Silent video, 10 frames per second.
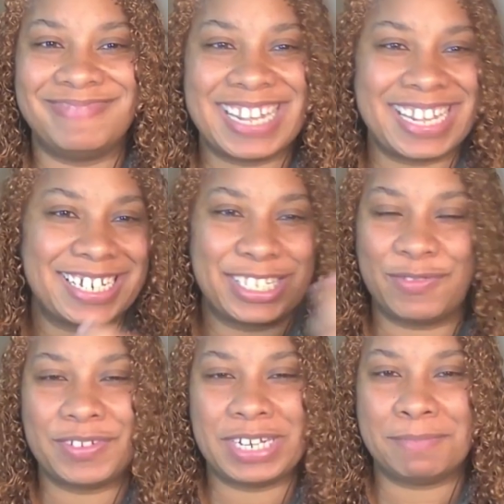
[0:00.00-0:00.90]
takes
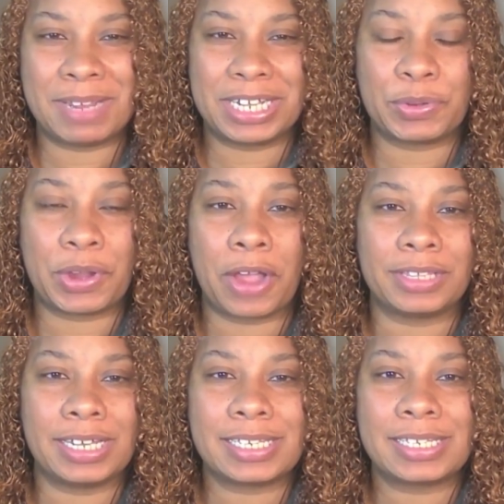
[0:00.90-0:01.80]
15 minutes
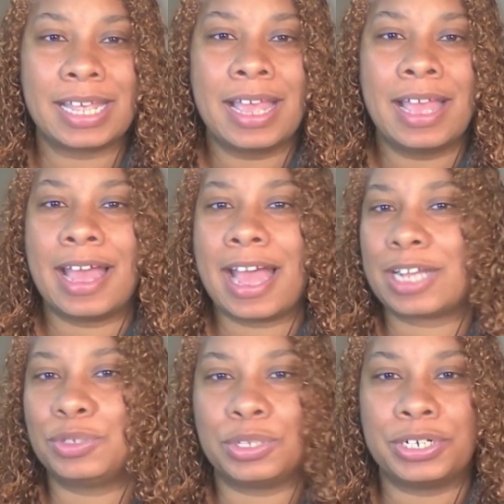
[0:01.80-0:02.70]
regardless.
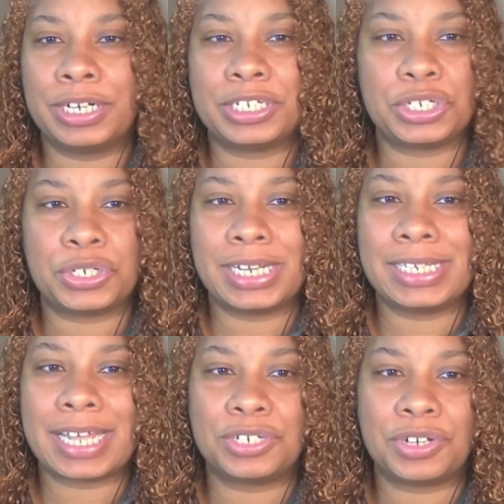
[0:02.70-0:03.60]
Actual learning to
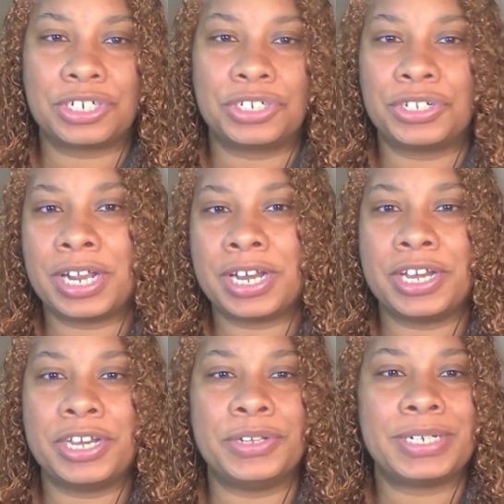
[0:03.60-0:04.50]
trace that structure in
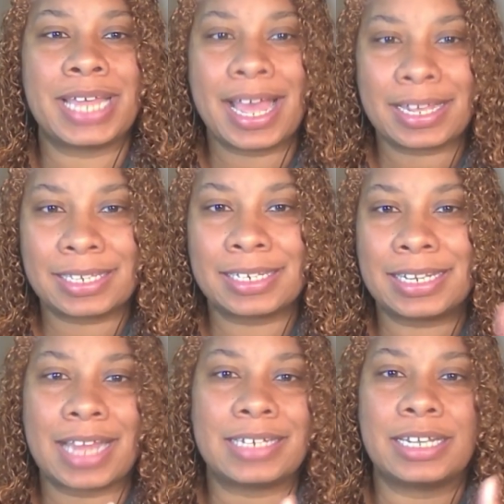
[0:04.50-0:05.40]
a new text,
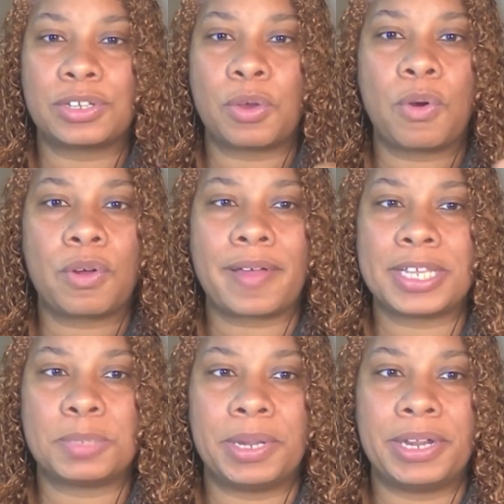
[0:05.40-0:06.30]
that takes a whole
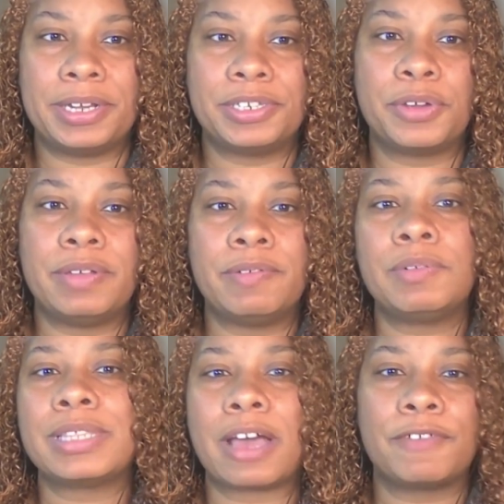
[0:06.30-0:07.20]
class period. So even
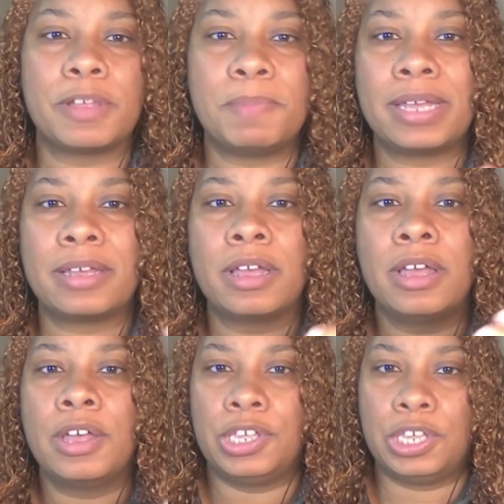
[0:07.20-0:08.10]
without flipping,
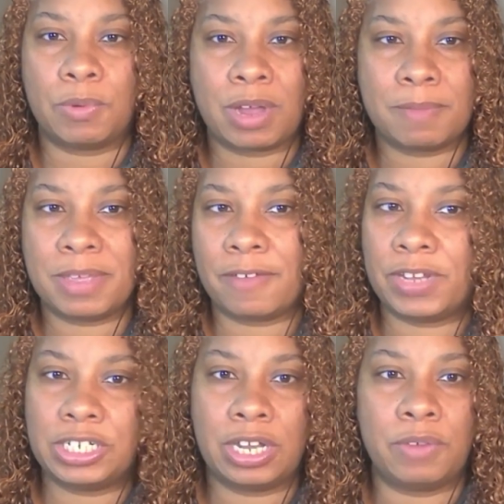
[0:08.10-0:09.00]
you want to be
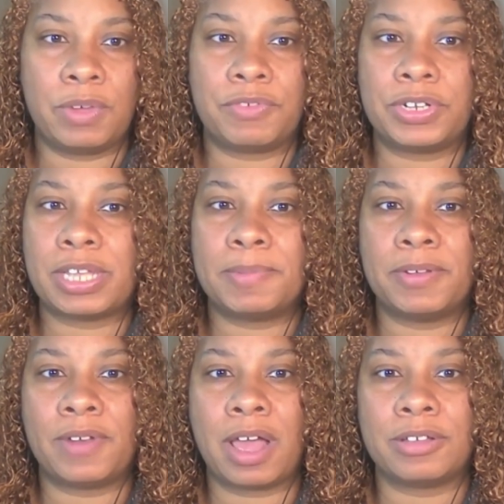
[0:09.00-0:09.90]
efficient with
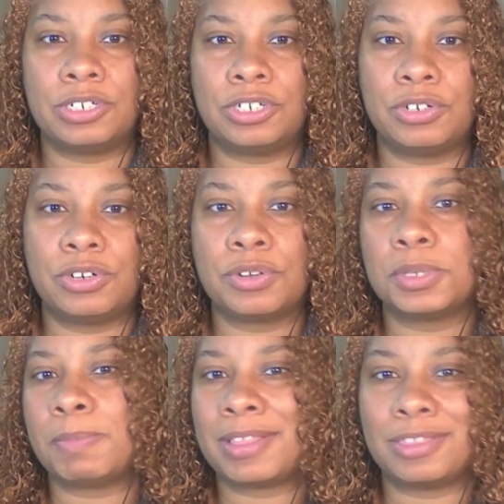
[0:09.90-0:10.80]
receptive knowledge. So
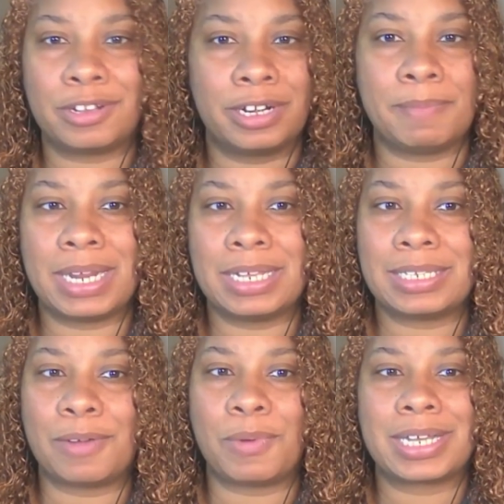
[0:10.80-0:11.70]
don't spend 30
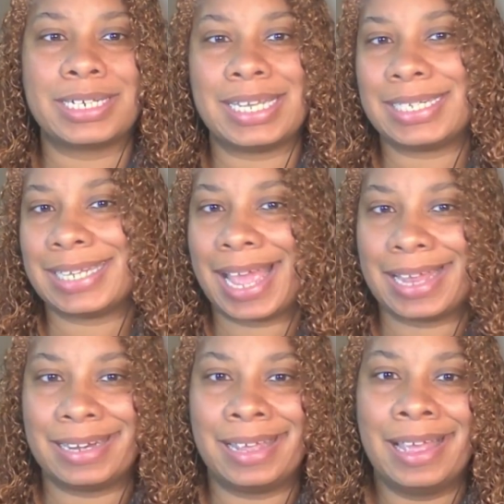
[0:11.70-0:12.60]
minutes on what could take
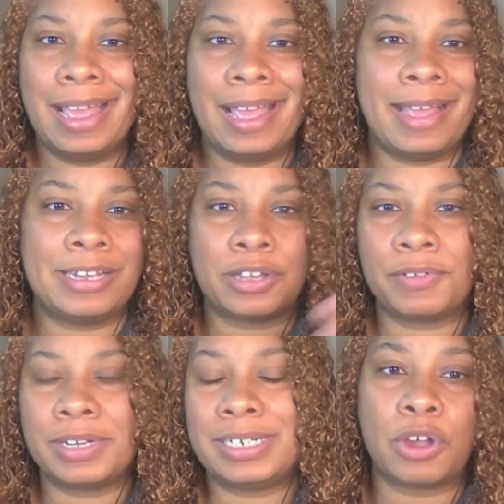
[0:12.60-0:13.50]
10. And
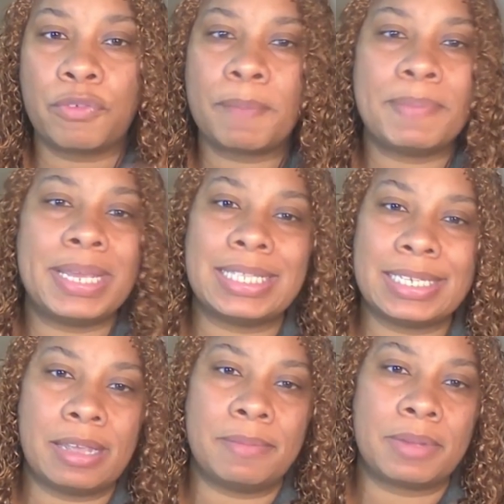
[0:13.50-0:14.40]
don't repeat
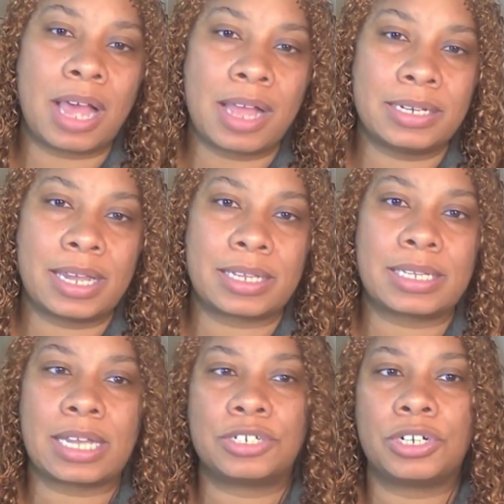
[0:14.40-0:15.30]
the same
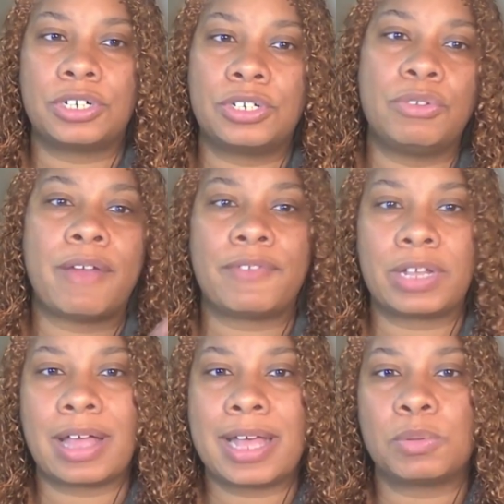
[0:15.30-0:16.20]
context lecture to
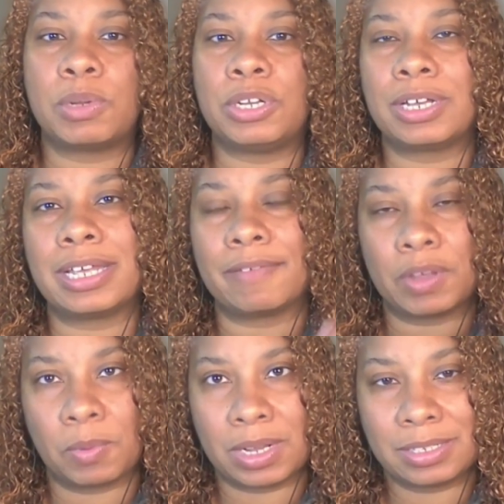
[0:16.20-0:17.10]
every class when you could give
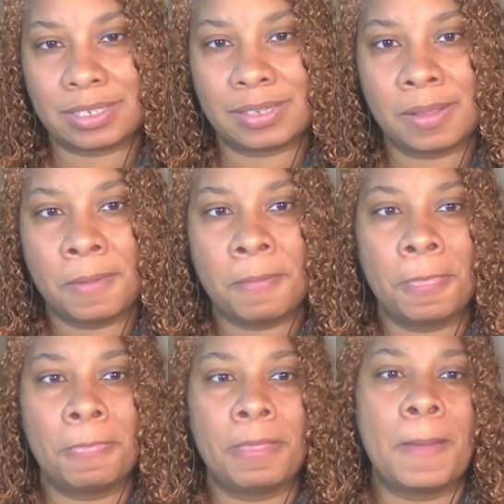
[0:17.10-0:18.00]
it once.
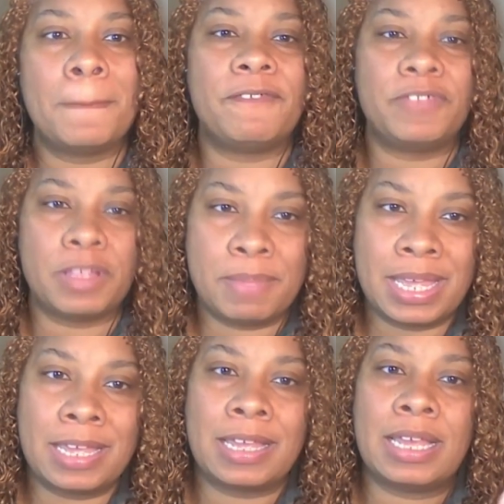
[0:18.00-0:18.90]
But
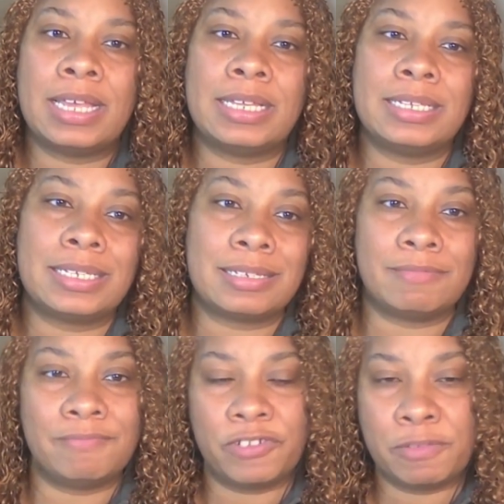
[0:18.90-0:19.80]
flipping is,
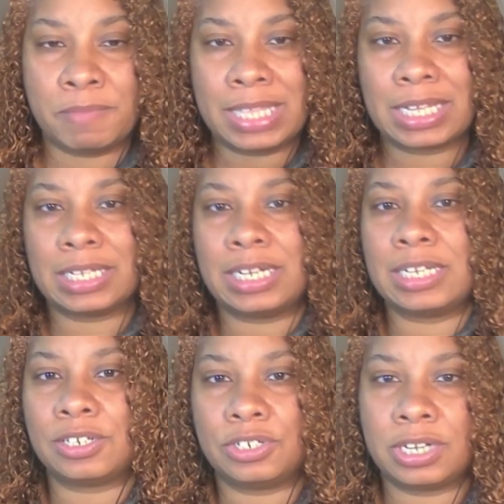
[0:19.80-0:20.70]
for me, the
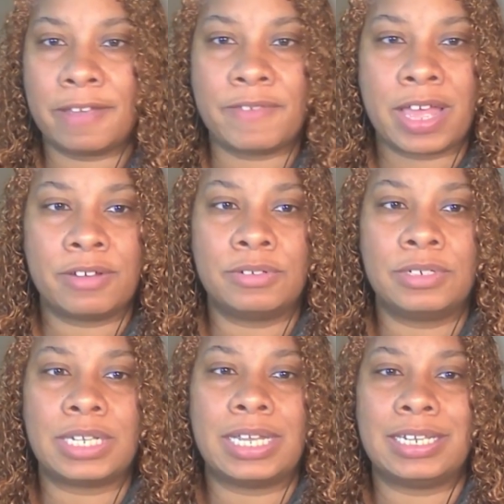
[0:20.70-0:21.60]
cleanest solution I
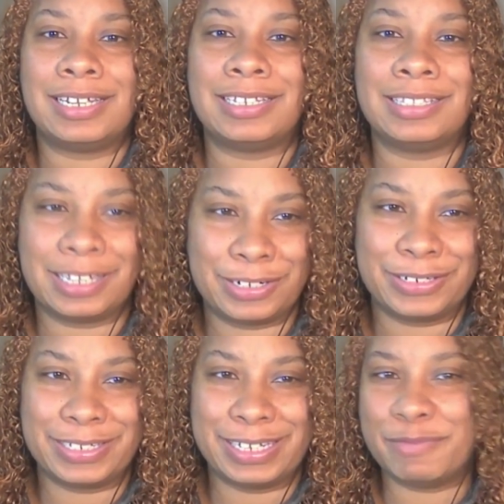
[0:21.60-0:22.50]
found. It
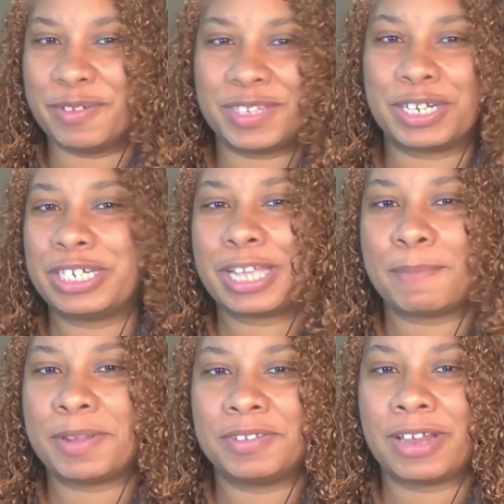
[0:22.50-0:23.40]
literally moves the
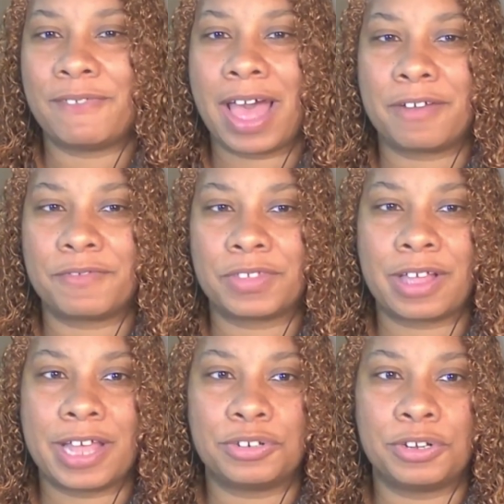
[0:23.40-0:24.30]
receptive stuff out of the
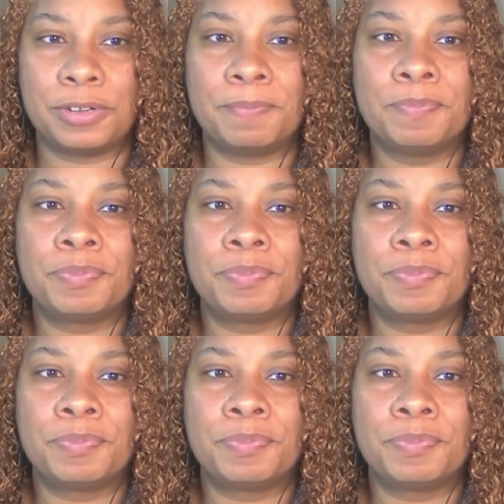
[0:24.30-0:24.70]
classroom.